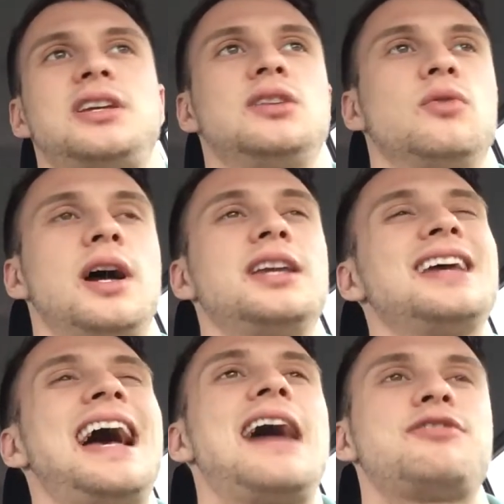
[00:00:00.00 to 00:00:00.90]
to eat right,
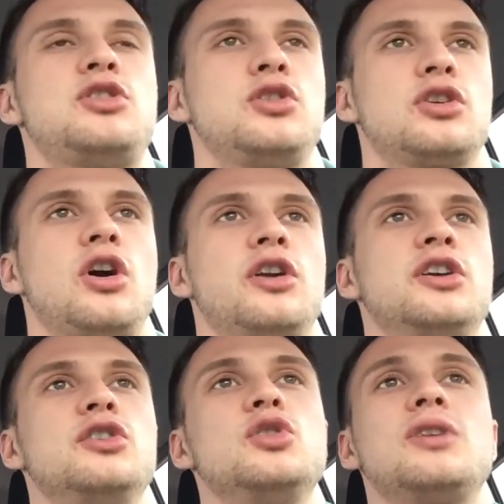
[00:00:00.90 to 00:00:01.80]
you have to do your
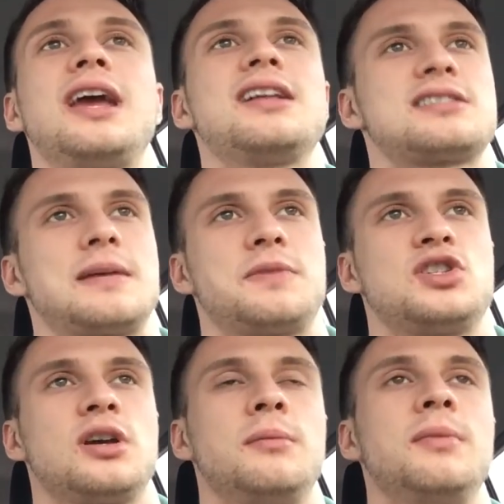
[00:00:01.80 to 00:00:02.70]
cardio, you can't skip the
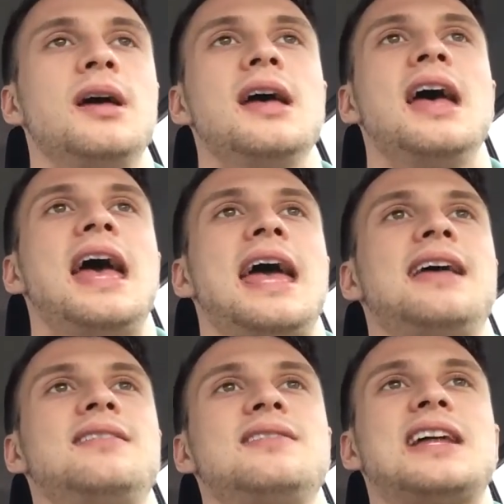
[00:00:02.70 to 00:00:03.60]
gym,
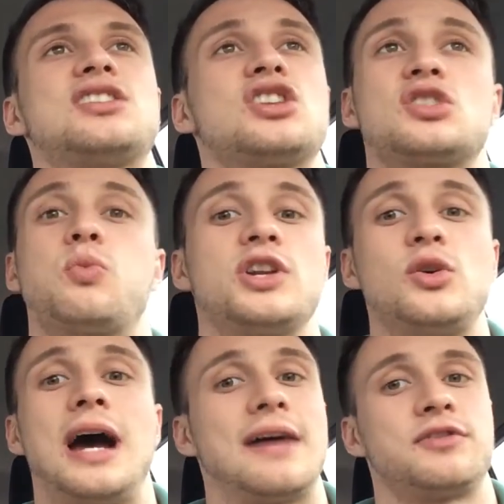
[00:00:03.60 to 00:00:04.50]
and that's just what
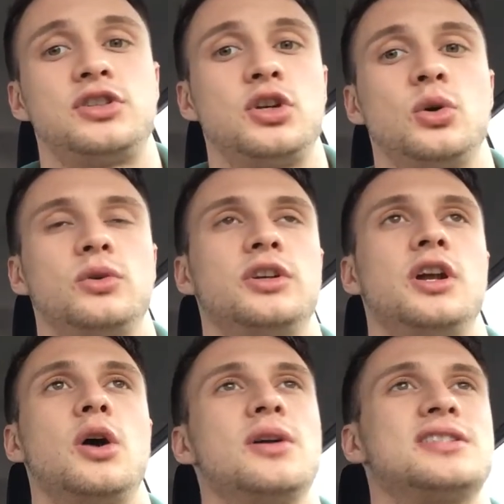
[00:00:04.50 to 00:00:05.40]
you have to do,
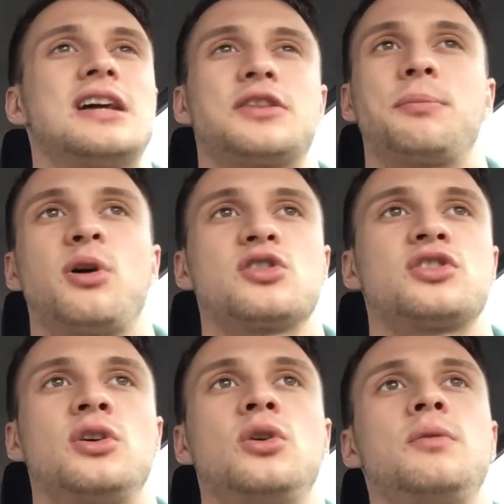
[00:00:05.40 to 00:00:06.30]
It's nothing
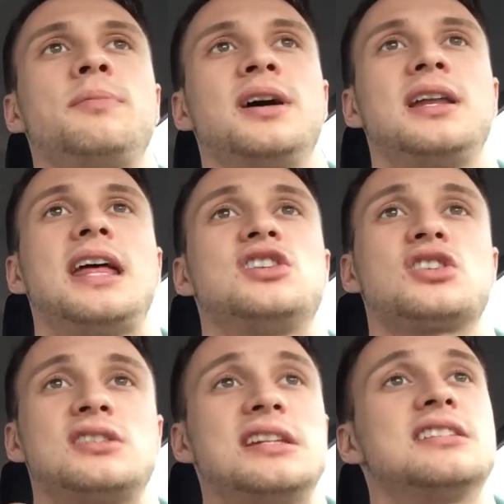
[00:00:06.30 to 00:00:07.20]
personal, but it
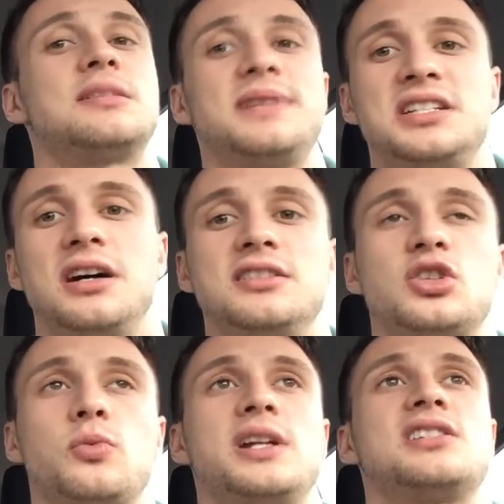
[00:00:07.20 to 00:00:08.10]
just needs to be done
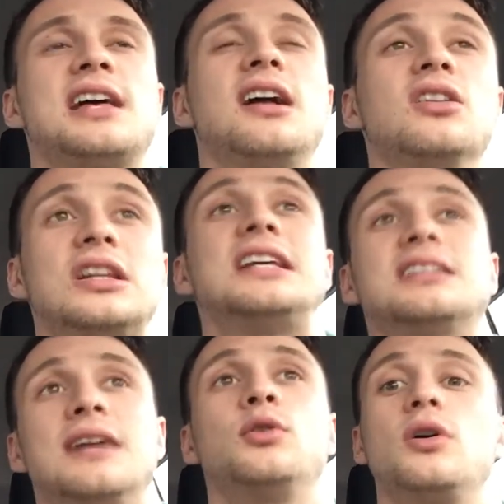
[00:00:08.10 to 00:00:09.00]
to reach that elite
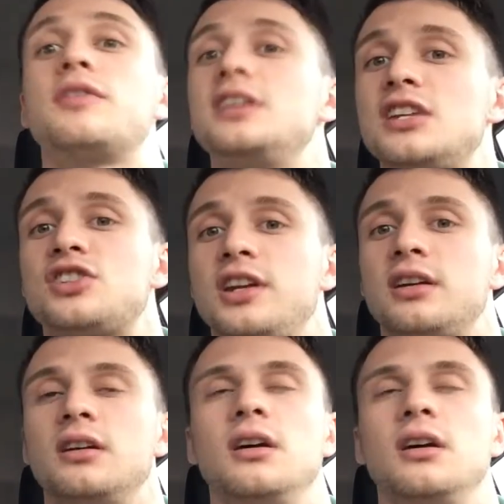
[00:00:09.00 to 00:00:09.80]
level of conditioning.